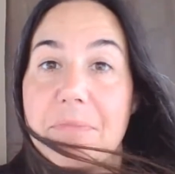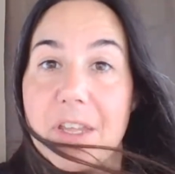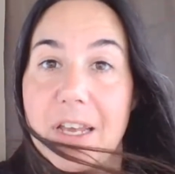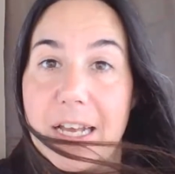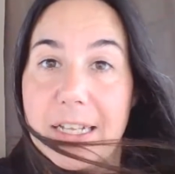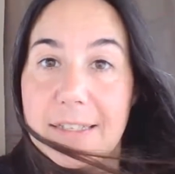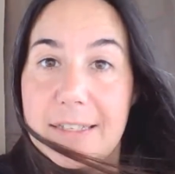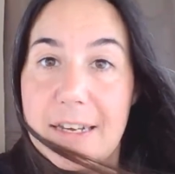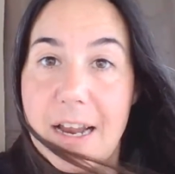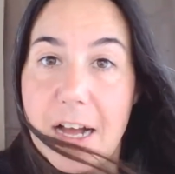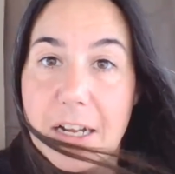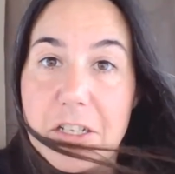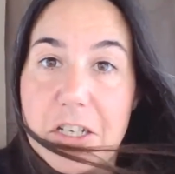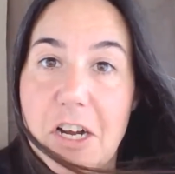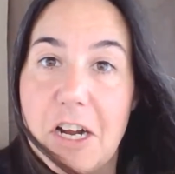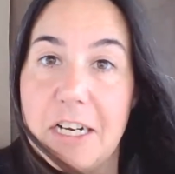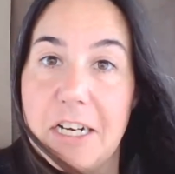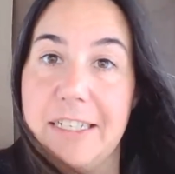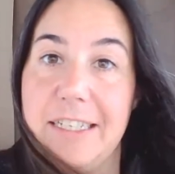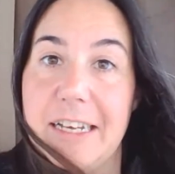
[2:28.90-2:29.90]
it's not
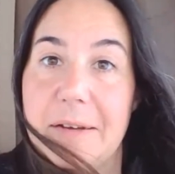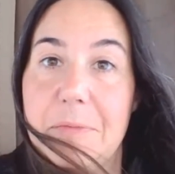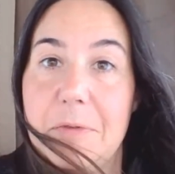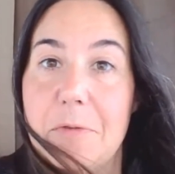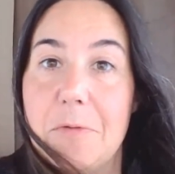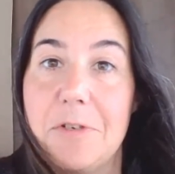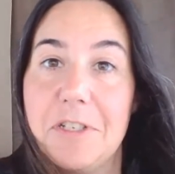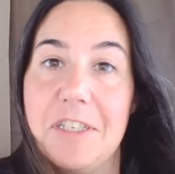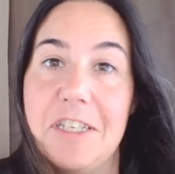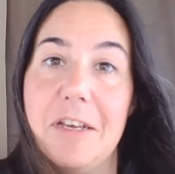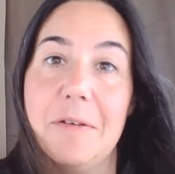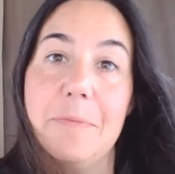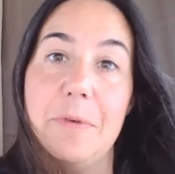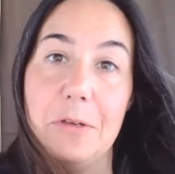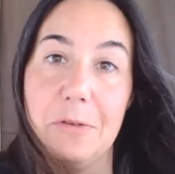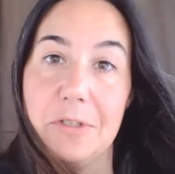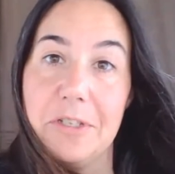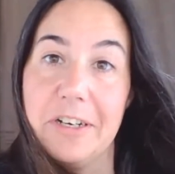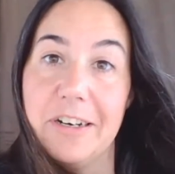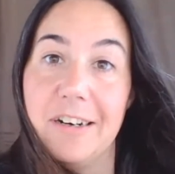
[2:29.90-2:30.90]
Johnny Depp who was the
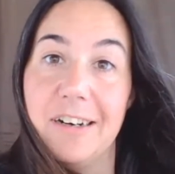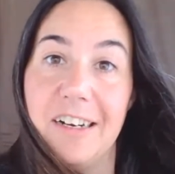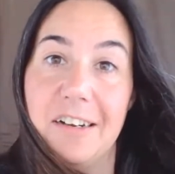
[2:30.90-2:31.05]
abuser.